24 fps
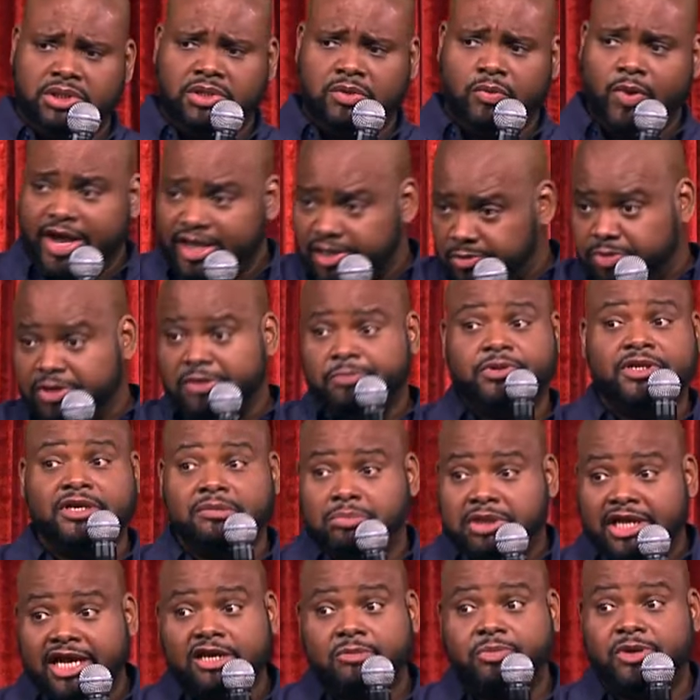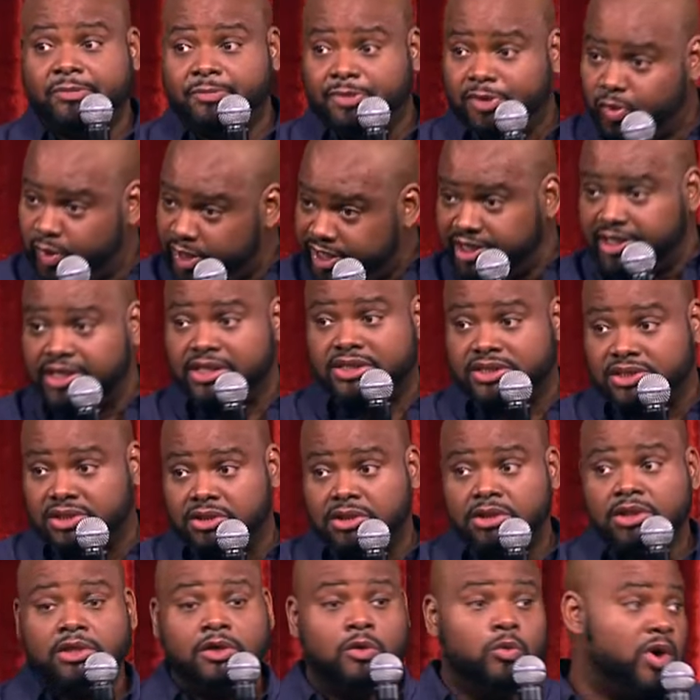White people and black people, we need to
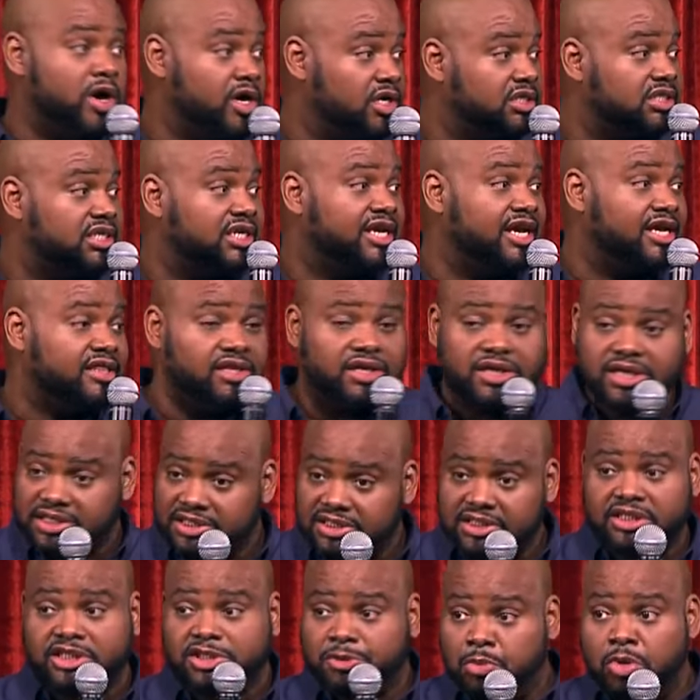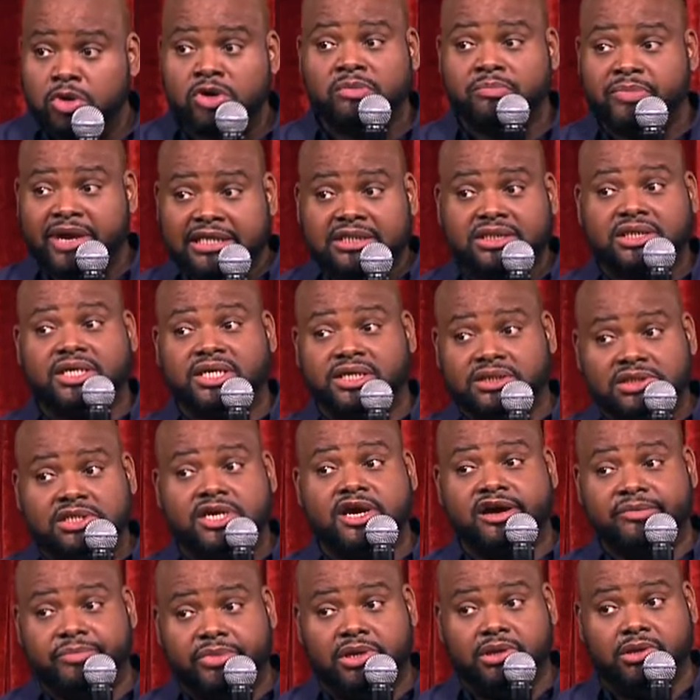work together because there's more Mexicans
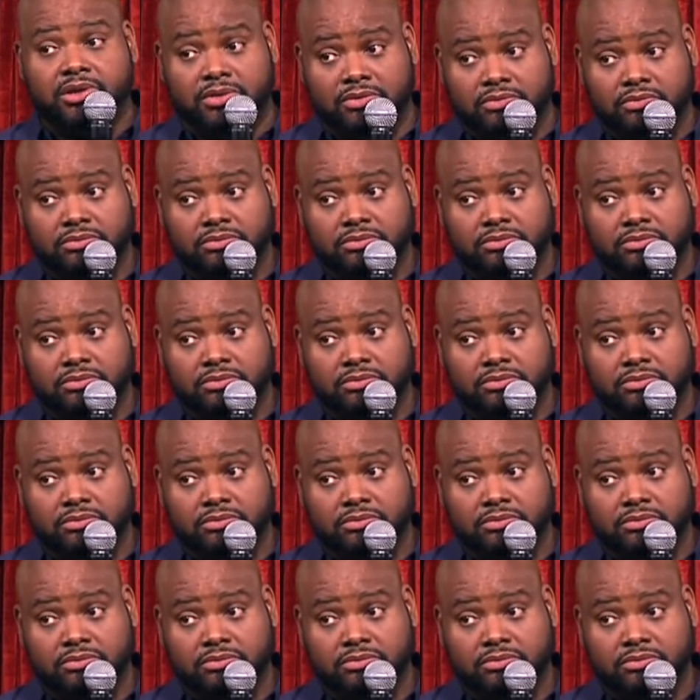coming.